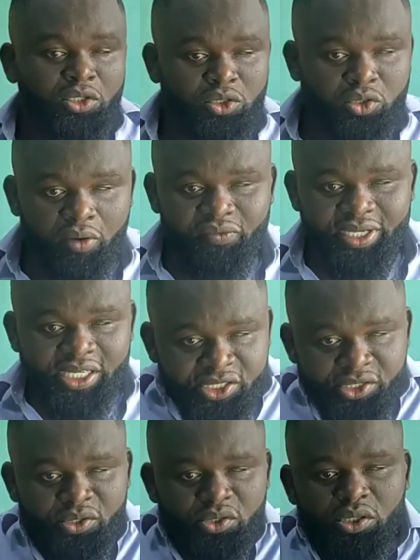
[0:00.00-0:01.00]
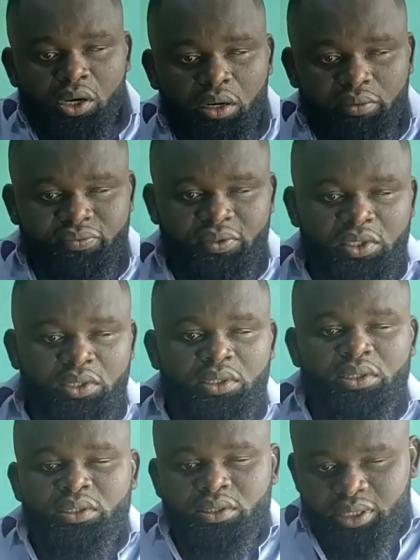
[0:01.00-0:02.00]
solved issues of
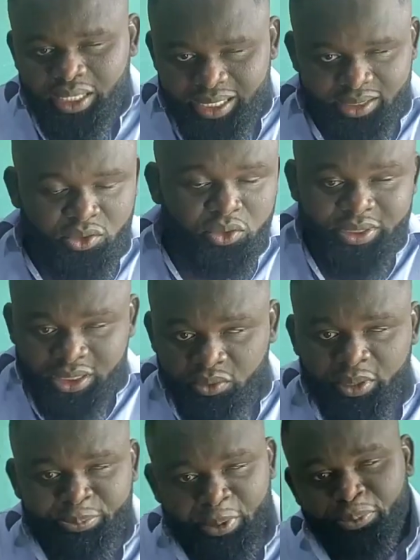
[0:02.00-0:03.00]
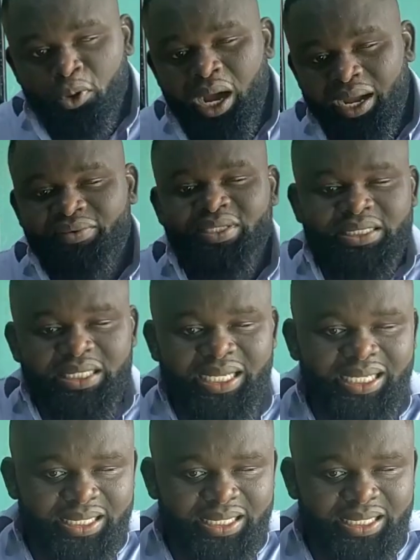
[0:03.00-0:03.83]
to deal with people having